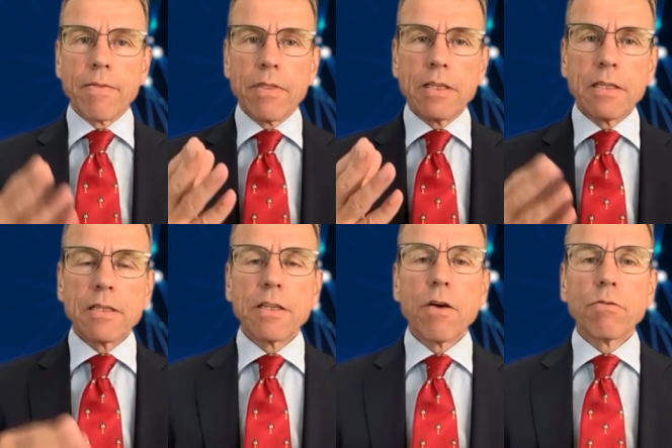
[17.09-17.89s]
This
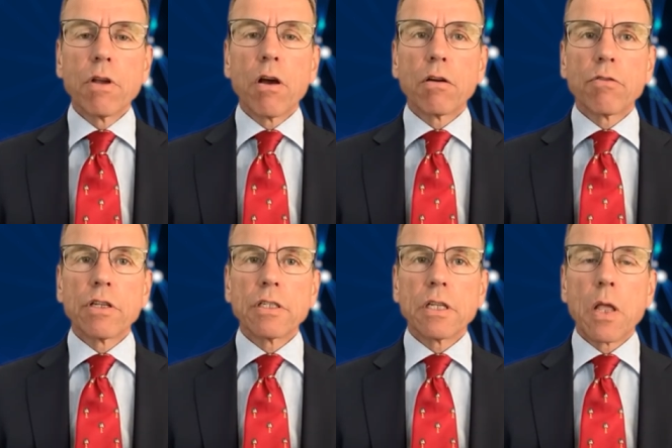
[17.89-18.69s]
is the only
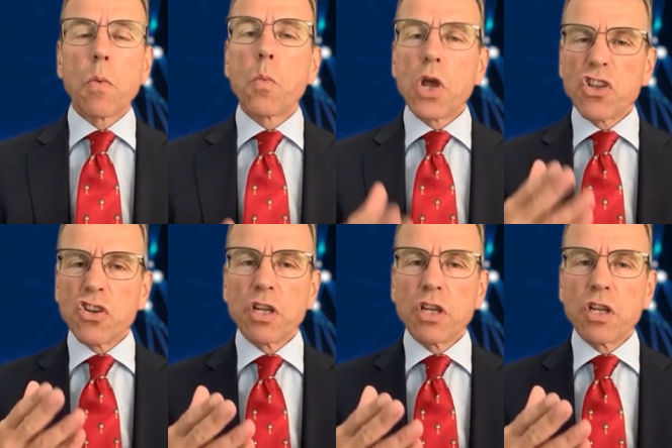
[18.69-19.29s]
Congress where you